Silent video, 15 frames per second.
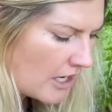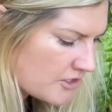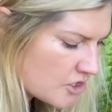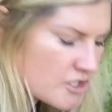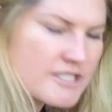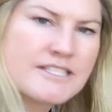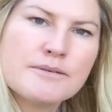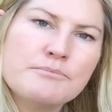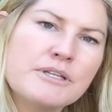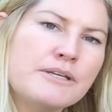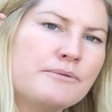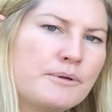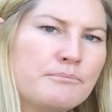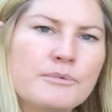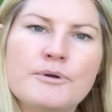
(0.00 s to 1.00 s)
Just simply
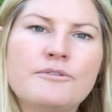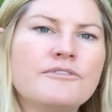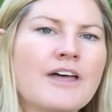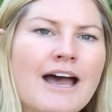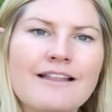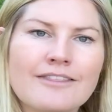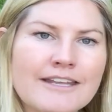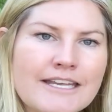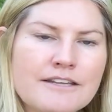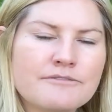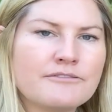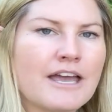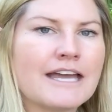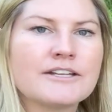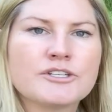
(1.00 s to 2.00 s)
remove that
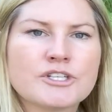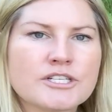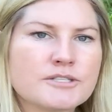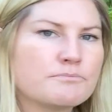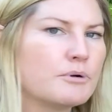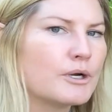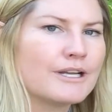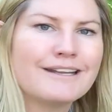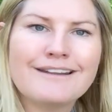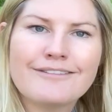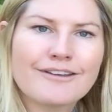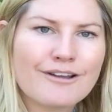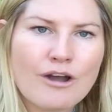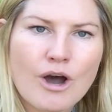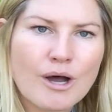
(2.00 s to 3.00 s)
leaf and just put it in
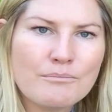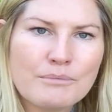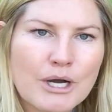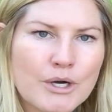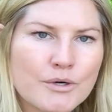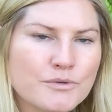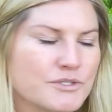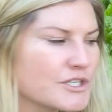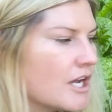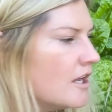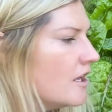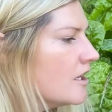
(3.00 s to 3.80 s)
the compost.